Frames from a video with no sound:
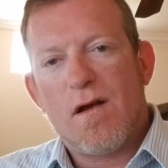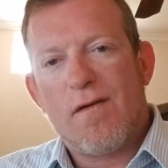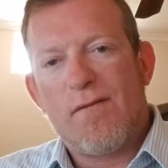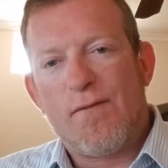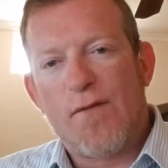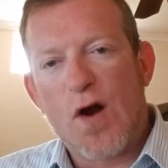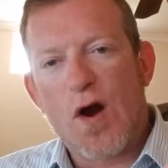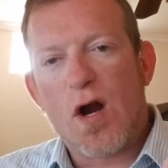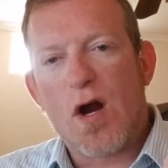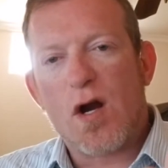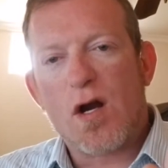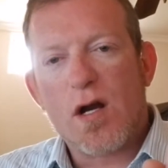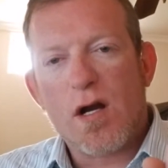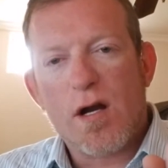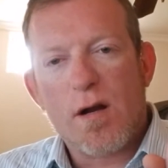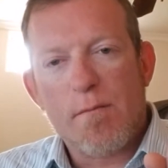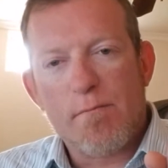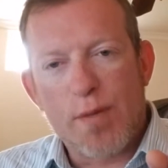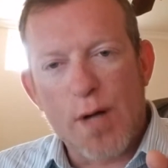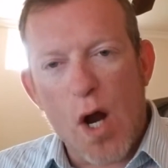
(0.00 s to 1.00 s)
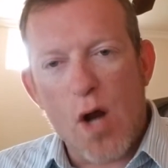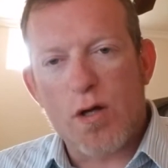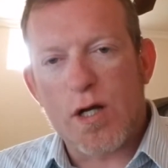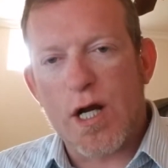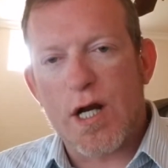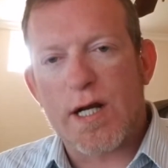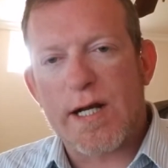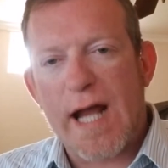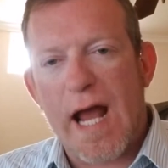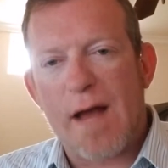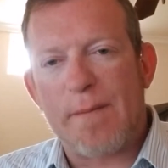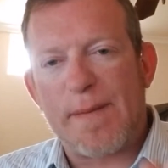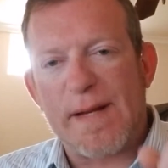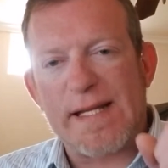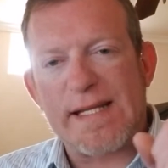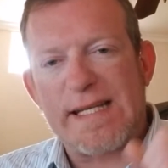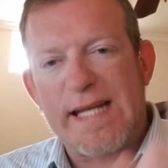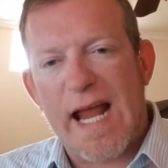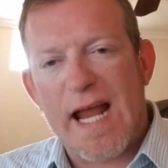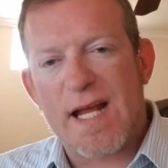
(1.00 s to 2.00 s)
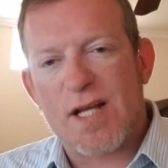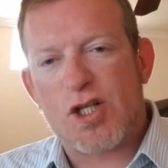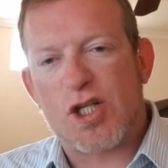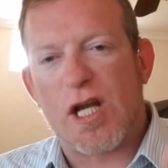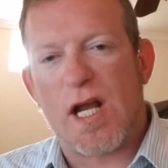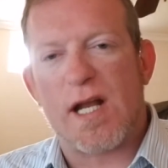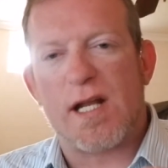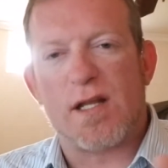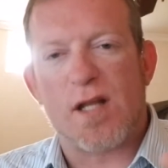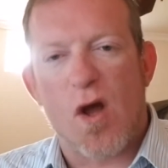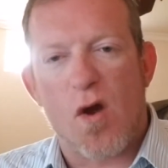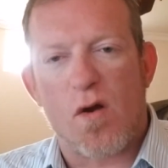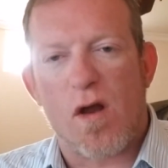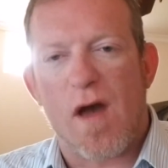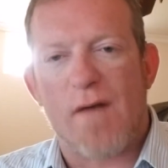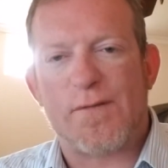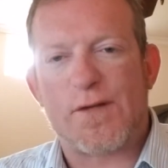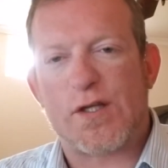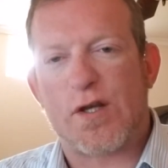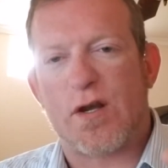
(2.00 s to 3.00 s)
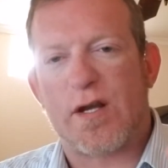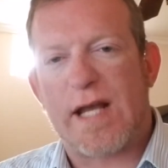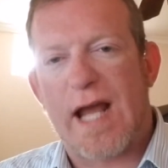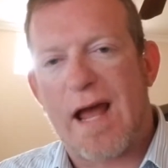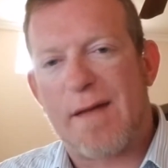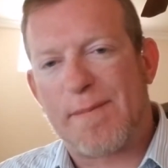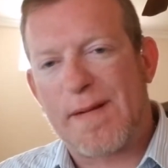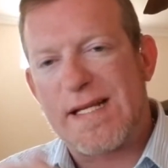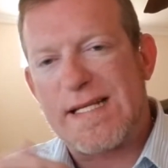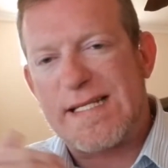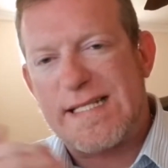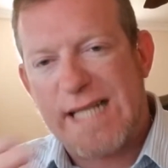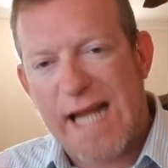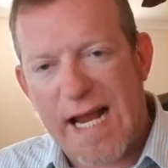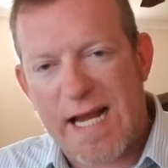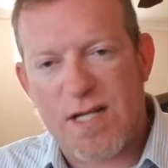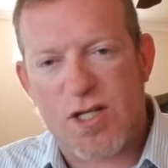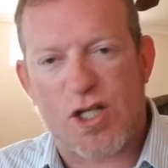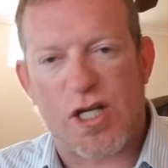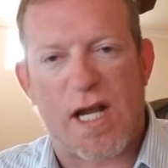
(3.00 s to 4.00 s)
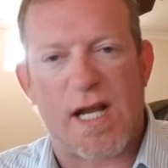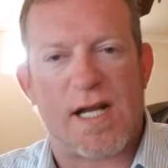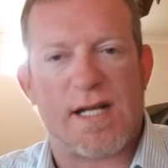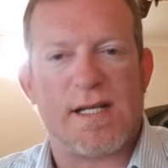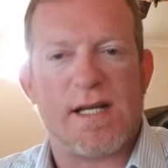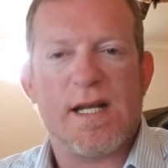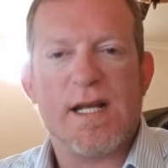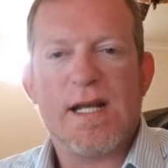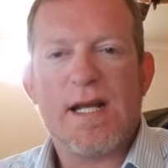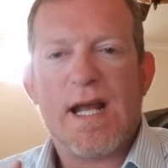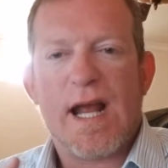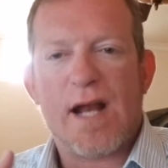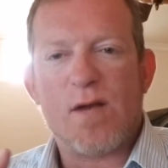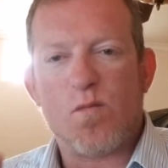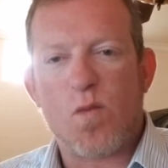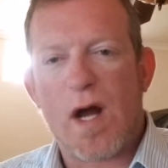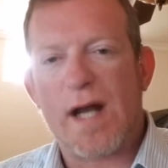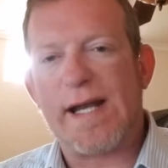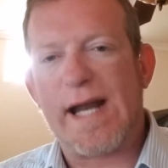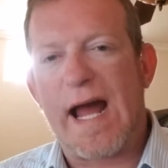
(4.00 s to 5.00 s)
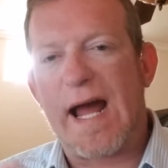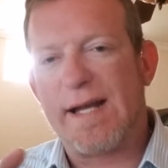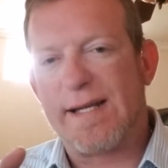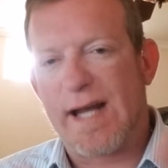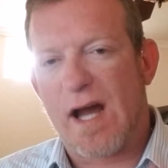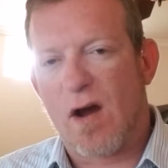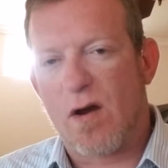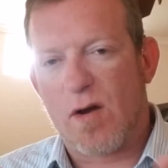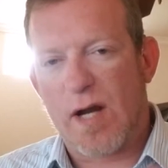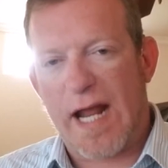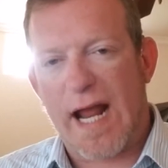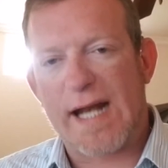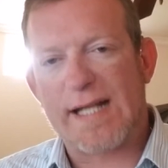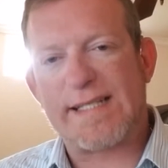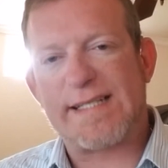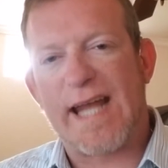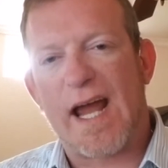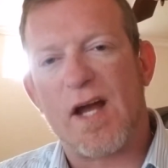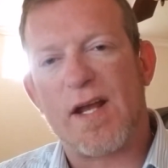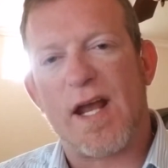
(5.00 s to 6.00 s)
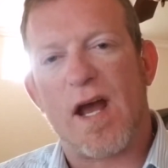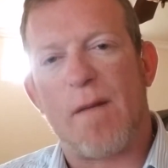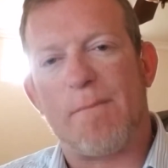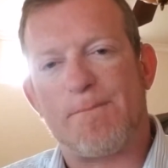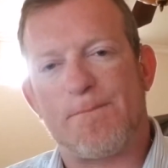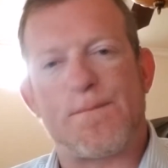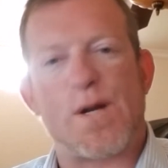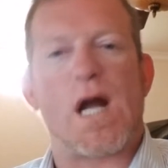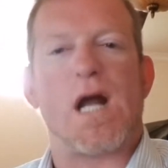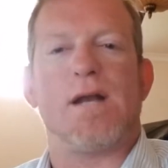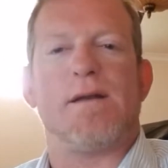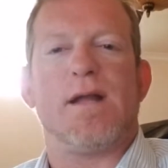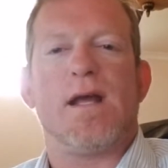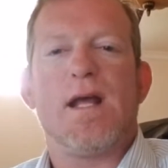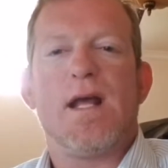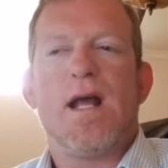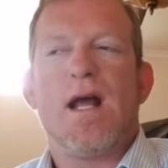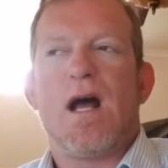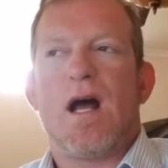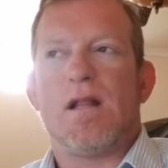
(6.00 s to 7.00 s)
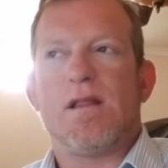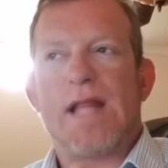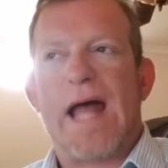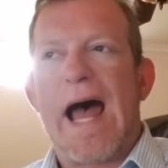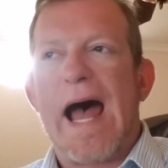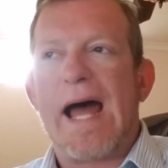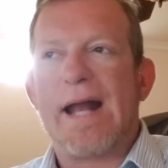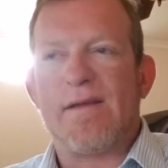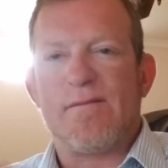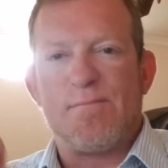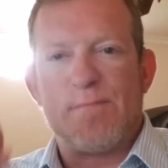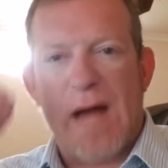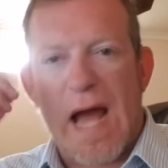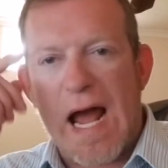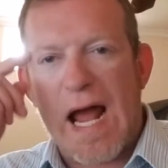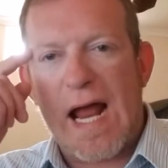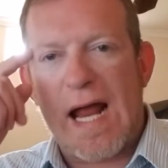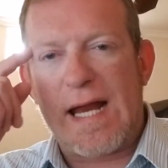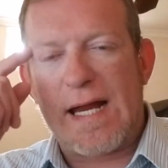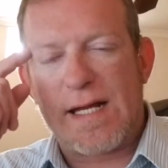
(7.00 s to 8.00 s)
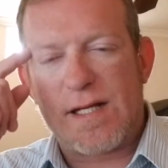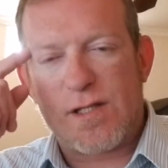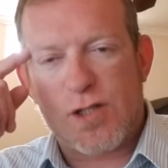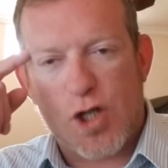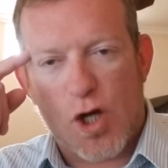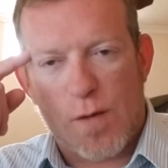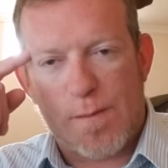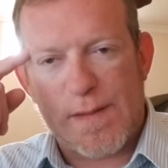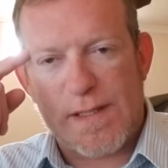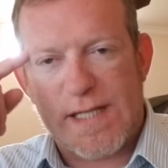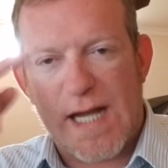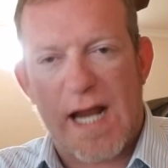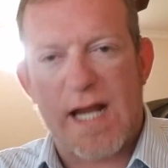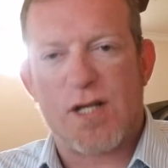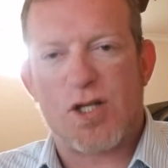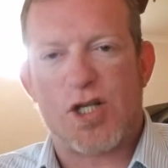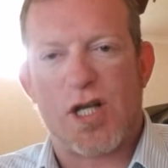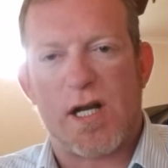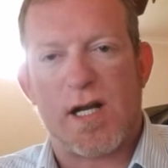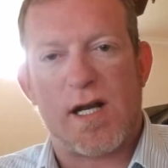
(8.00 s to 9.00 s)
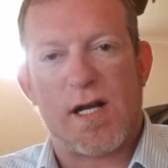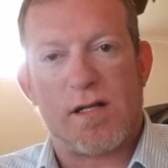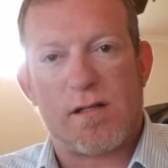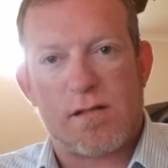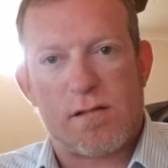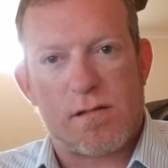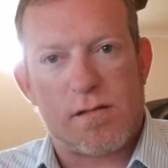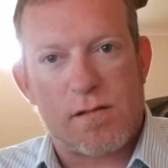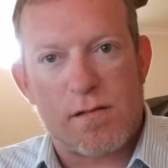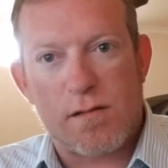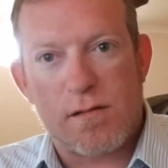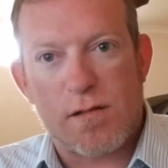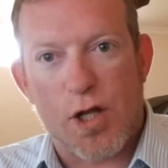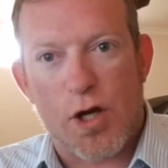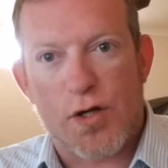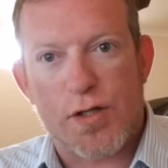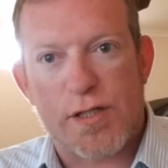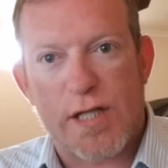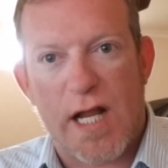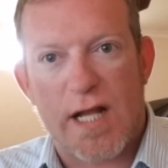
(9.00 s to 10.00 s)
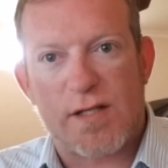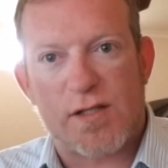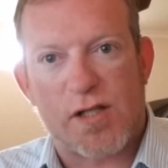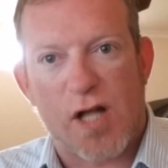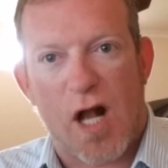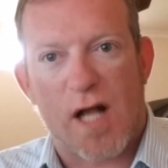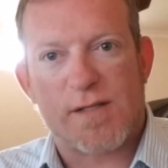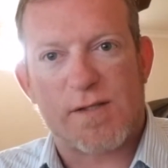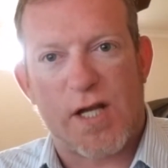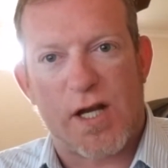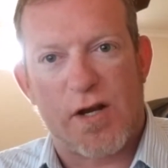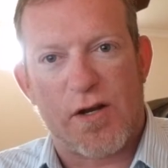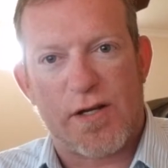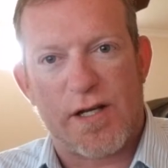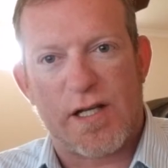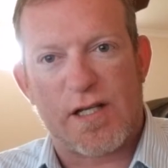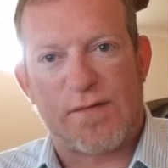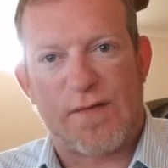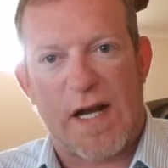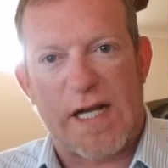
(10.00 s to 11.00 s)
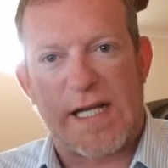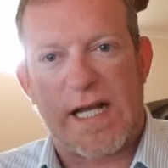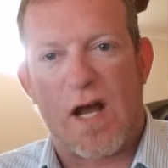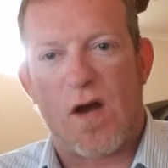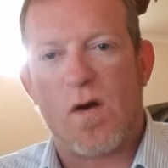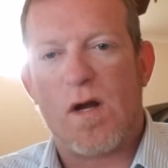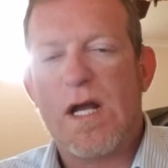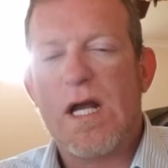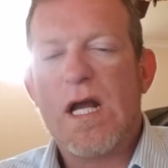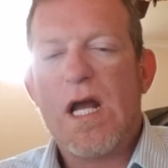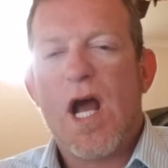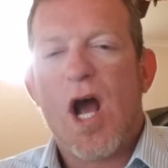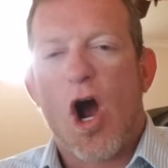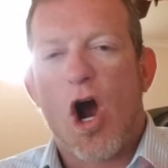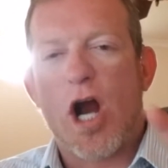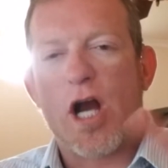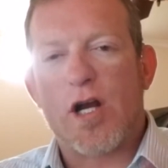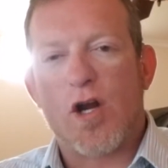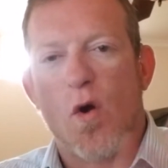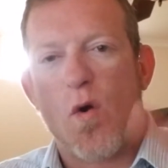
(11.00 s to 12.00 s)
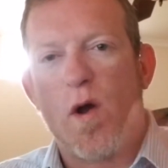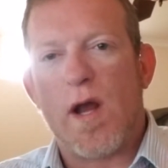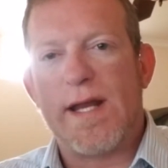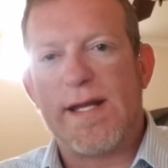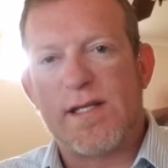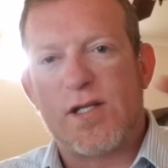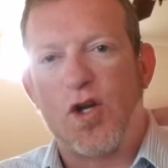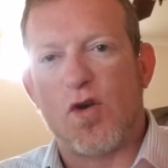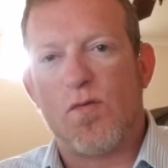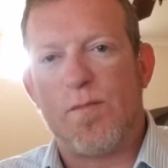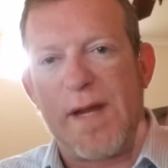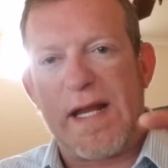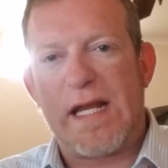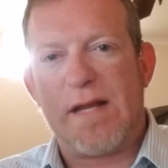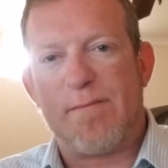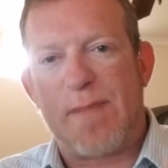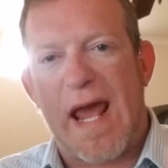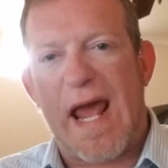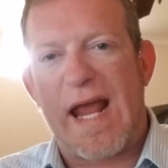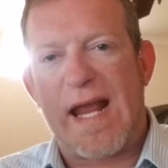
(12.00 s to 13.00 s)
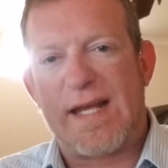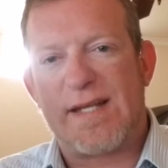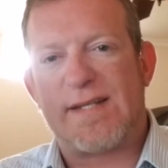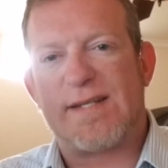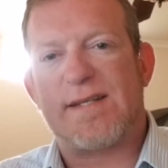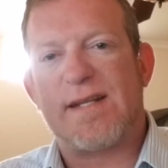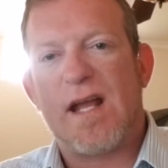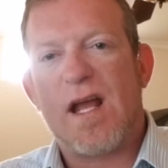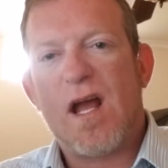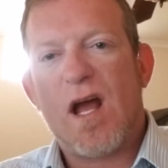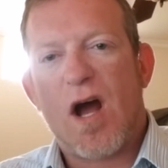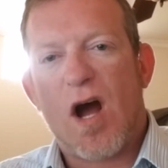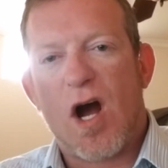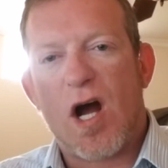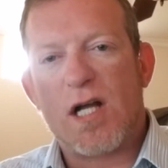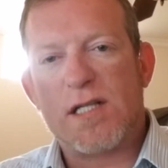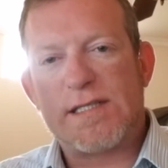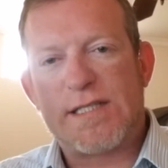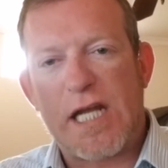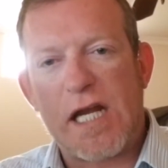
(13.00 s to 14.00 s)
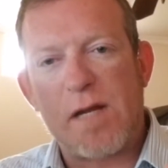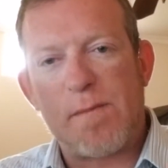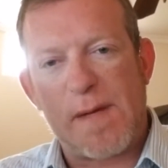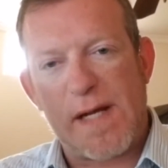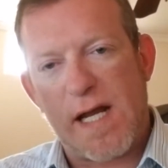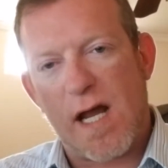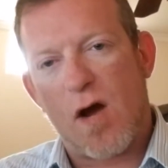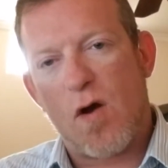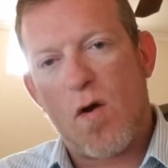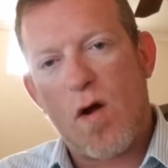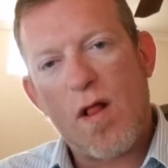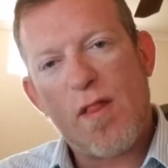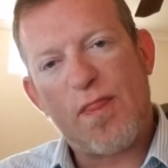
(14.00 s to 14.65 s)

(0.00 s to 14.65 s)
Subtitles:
for broker compensation, loan officer compensation, and whatnot. Now, I got to tell you up front, a lot of my interpretation and Thursday's thoughts here in this video are going to be based on TPO,